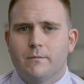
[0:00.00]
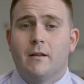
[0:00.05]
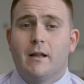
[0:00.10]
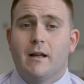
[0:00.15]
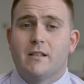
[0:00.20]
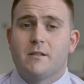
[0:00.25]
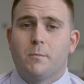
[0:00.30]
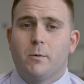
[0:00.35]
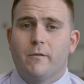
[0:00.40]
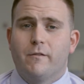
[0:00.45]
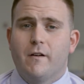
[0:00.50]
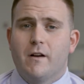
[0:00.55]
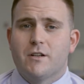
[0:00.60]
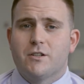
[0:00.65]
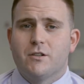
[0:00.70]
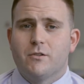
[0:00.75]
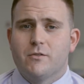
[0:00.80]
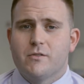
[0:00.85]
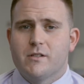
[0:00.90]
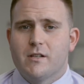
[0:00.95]
That's
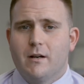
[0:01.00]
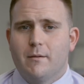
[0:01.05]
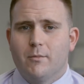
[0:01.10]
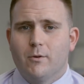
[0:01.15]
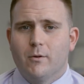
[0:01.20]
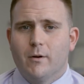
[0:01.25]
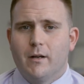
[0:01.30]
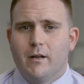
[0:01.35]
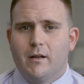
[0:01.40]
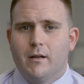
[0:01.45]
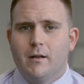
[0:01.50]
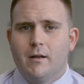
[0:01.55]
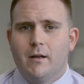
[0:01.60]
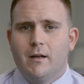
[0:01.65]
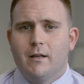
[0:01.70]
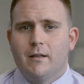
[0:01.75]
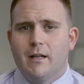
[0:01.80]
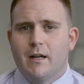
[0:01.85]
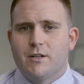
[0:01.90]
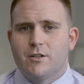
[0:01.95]
professional summary,
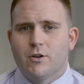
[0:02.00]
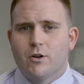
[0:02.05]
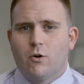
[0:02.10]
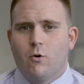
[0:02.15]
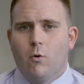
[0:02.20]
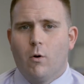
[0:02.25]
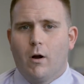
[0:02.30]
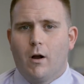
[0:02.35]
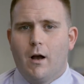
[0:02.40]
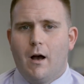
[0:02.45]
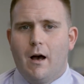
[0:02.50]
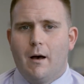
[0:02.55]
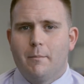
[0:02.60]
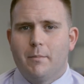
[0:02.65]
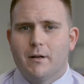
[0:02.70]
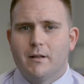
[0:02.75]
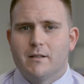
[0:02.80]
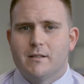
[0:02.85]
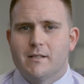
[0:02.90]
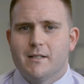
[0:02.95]
that's your core
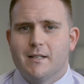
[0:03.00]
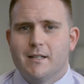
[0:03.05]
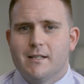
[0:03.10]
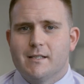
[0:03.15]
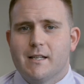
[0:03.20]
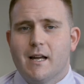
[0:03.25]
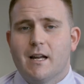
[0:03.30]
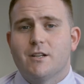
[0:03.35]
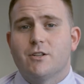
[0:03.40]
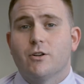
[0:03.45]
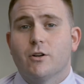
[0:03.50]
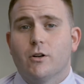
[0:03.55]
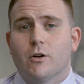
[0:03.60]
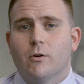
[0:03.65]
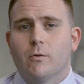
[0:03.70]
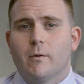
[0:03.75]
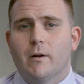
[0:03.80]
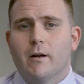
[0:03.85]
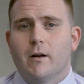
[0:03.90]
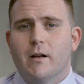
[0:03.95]
competencies, that's your
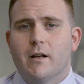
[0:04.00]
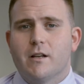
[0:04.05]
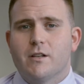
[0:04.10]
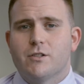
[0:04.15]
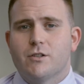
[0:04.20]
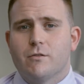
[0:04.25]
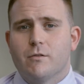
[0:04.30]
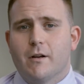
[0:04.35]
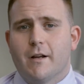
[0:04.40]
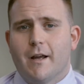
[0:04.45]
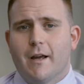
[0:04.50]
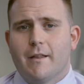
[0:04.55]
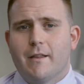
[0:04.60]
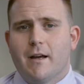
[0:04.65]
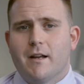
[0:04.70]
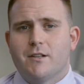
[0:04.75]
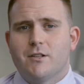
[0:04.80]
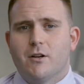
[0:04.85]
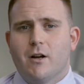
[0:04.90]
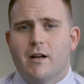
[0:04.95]
career history, and
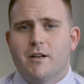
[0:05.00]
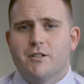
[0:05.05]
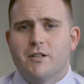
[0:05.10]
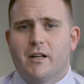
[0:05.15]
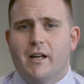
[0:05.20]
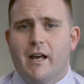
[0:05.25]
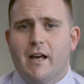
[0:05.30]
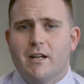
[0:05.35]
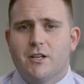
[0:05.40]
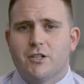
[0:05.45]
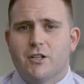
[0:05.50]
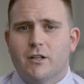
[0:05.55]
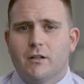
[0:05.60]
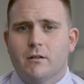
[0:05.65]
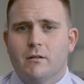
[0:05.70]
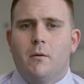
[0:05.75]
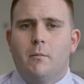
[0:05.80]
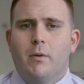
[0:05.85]
that's your education.